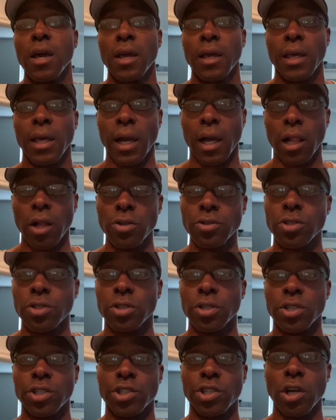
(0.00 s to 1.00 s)
get closer
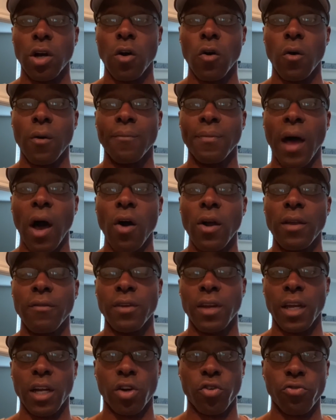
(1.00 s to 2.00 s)
to the show, I'll
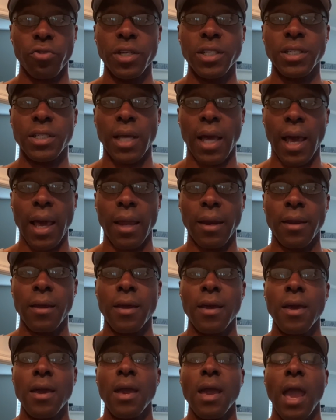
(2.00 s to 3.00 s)
even increase that.
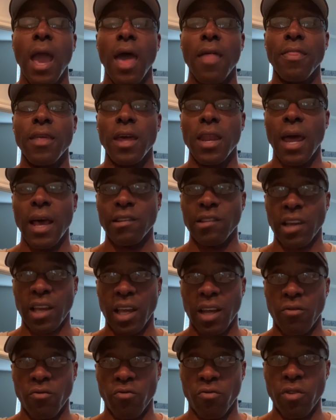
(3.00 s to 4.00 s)
And then as I
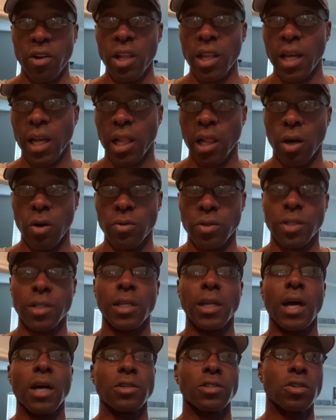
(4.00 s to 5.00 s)
get really close,
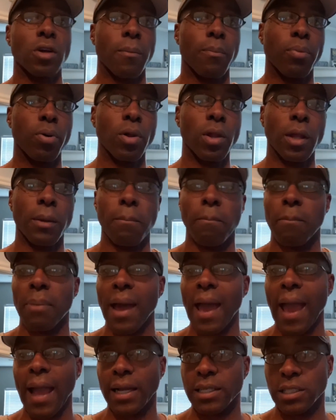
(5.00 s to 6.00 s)
then I'll start pulling
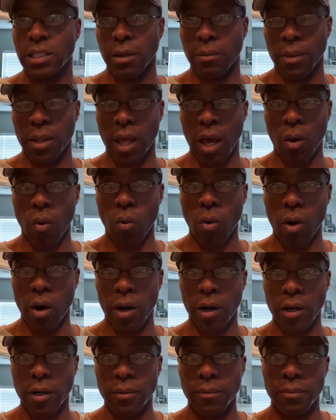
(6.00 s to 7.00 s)
back some of that
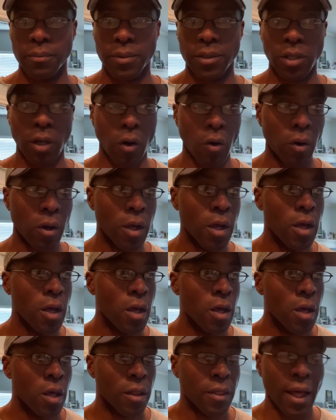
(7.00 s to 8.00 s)
water. So
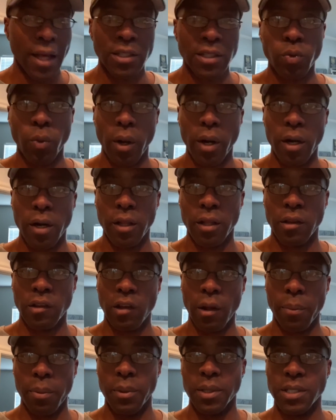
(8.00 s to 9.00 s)
that's one of the
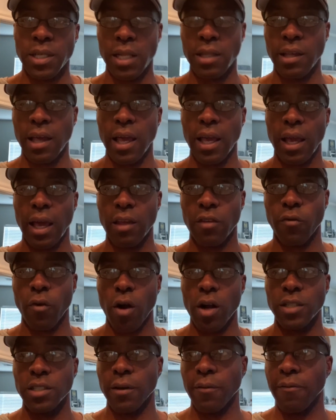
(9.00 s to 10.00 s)
supplements I take as
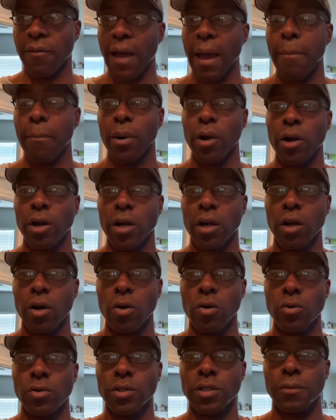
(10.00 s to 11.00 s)
far as a fat burner
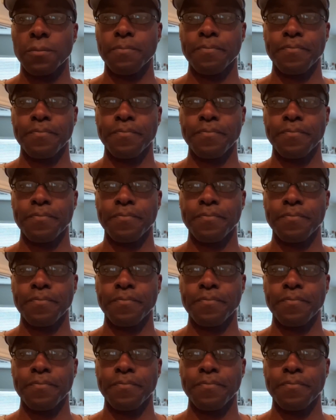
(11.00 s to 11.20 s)
goes.